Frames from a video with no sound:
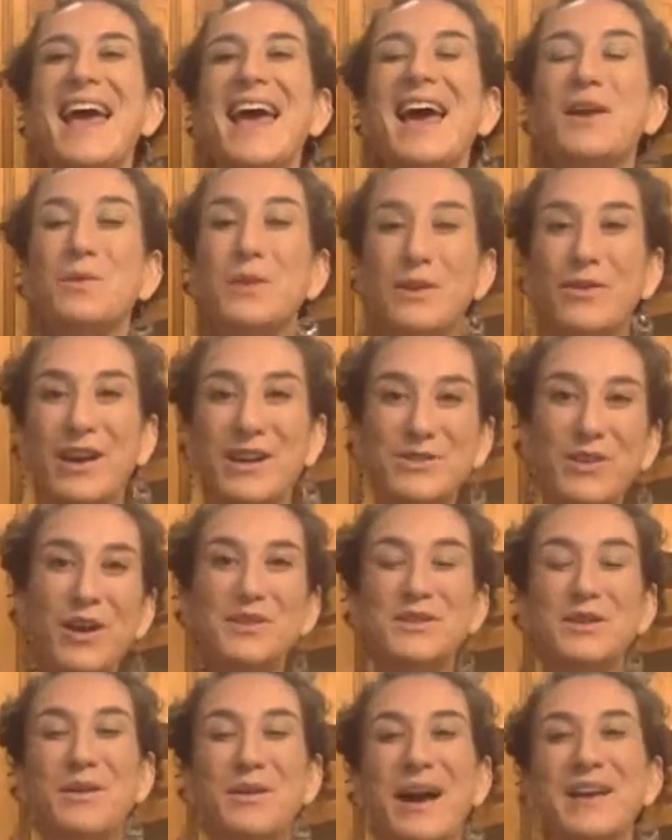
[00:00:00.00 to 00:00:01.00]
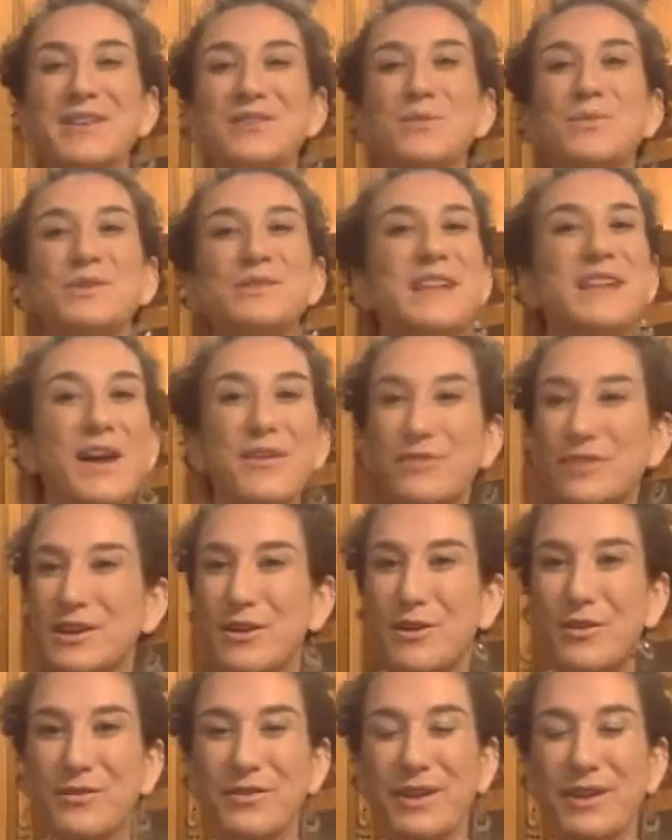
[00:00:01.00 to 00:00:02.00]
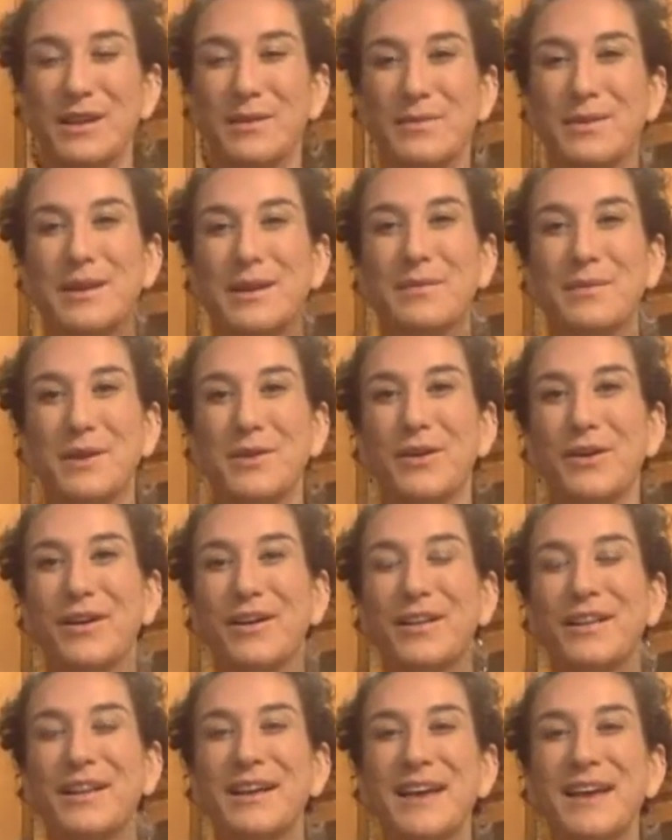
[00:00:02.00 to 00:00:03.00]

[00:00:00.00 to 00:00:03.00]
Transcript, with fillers: And wheatgrass also has almost every known vitamin and mineral.